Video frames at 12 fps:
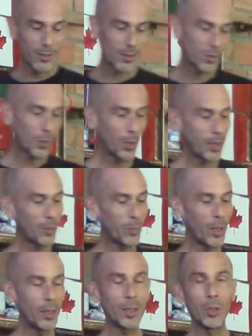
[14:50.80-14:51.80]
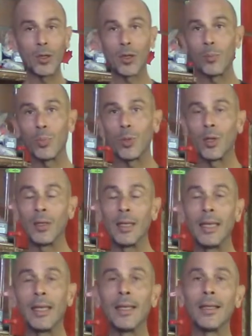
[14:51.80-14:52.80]
quite a bit. You can put it
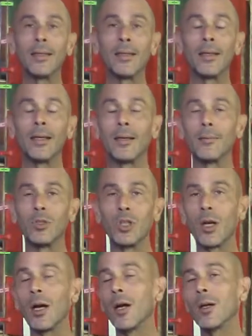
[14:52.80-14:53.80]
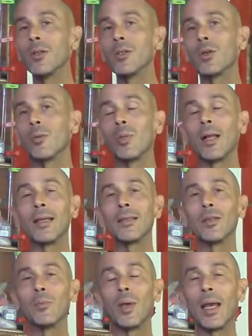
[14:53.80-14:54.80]
in jars or a
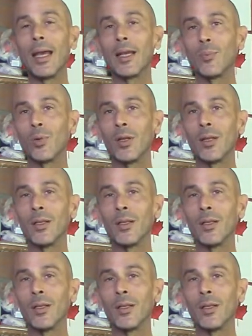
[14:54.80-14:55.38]
plastic bag, put it in the